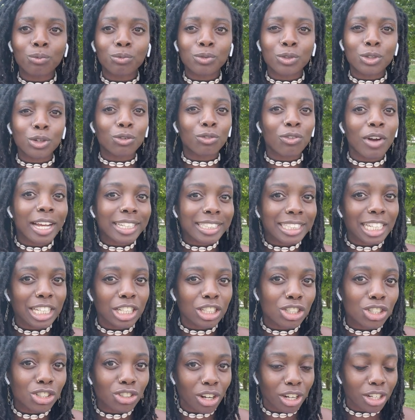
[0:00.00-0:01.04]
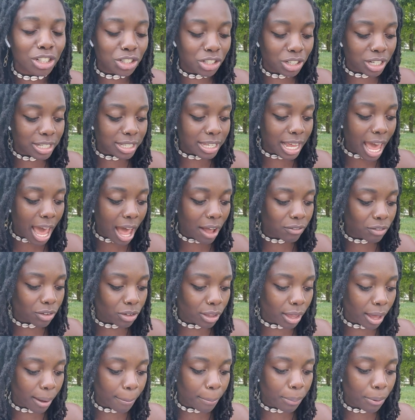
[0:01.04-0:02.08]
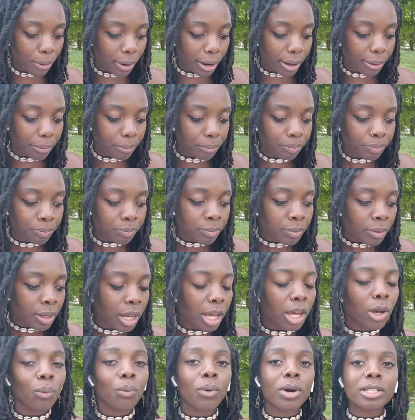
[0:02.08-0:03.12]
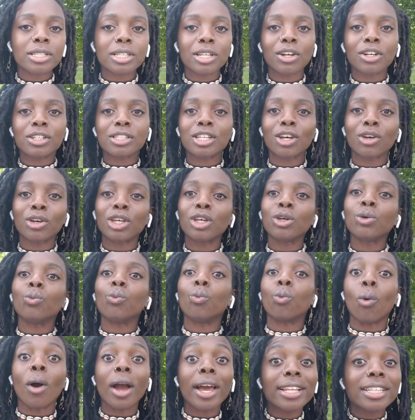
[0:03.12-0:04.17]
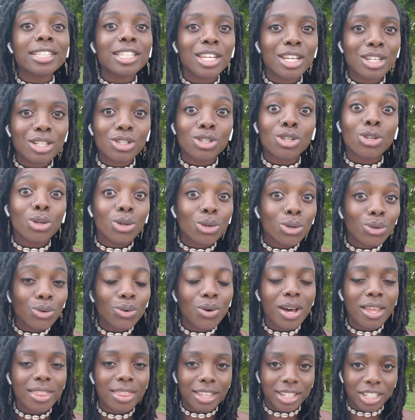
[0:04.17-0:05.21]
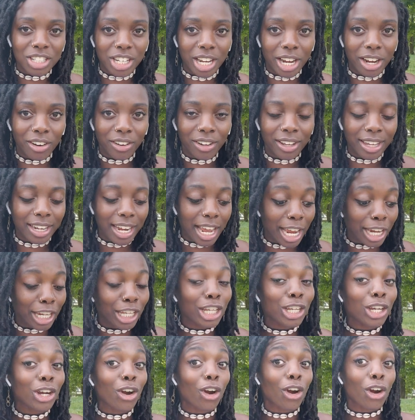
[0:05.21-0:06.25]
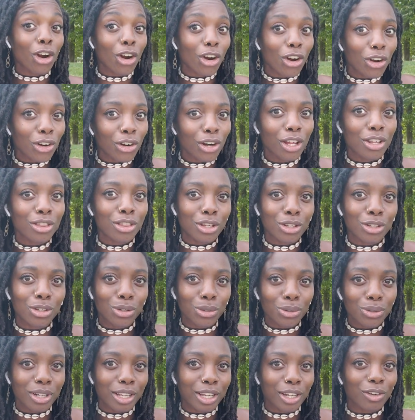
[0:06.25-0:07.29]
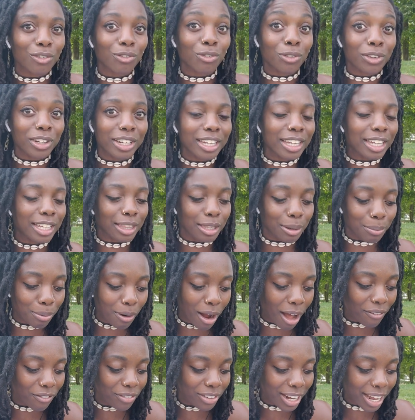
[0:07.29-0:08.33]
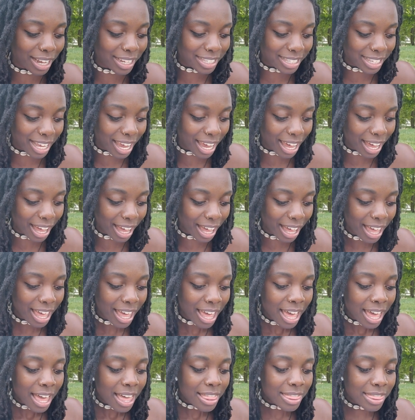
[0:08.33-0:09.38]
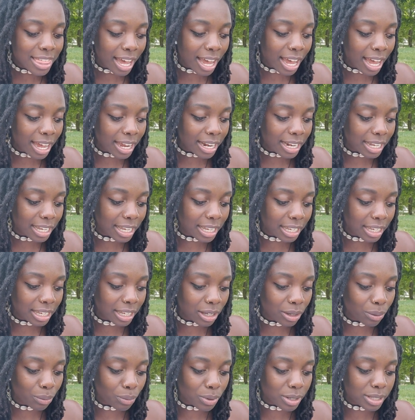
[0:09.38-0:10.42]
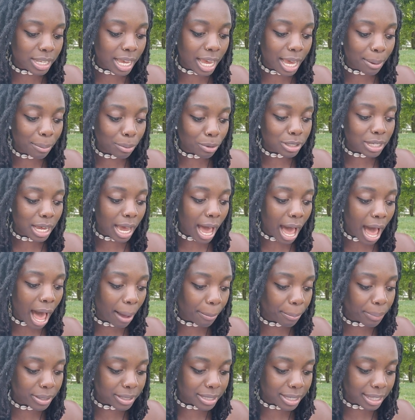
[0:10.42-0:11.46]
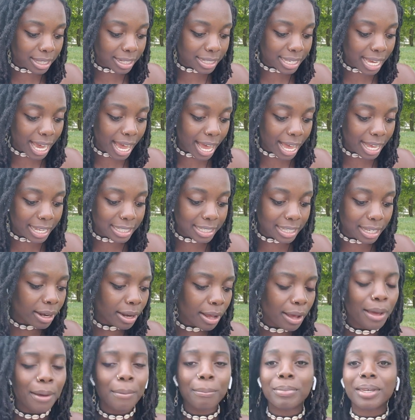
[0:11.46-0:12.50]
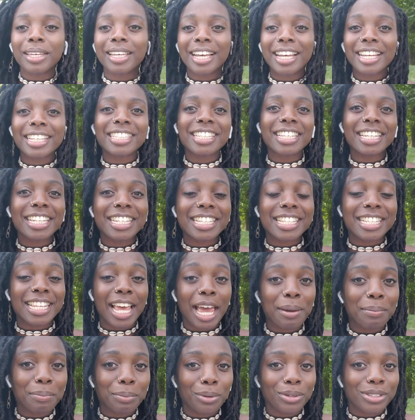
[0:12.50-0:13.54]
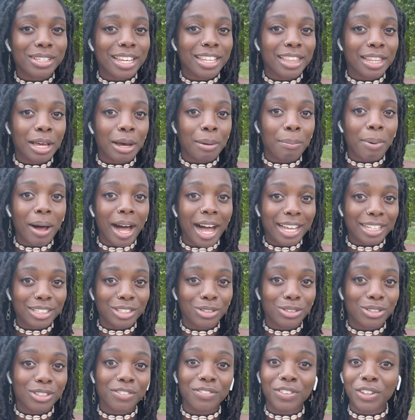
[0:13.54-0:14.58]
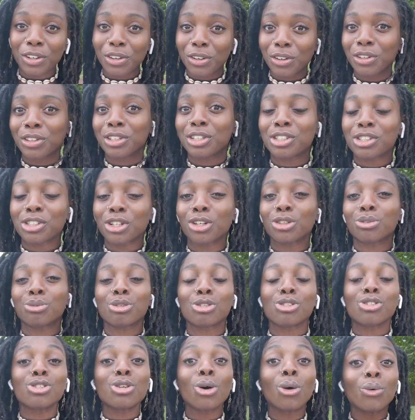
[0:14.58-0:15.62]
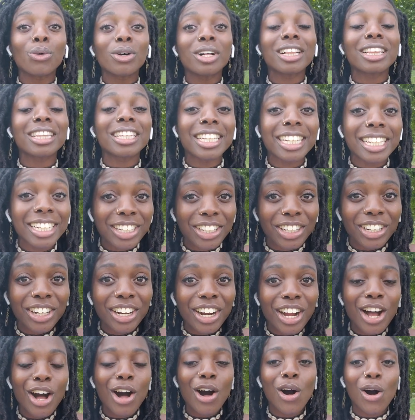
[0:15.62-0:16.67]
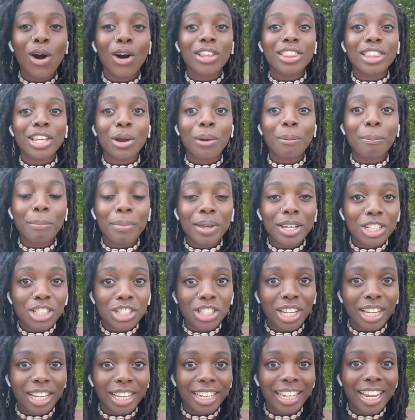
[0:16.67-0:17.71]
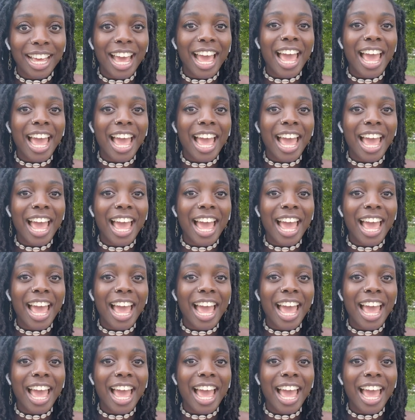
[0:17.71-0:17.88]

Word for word: direct instructions after that point. It wasn't until he went to the chariot and he heard the eunuch reading the prophet Isaiah that he was able to hop into the task. Because the disciples and the apostles of the early church were so clear on their mission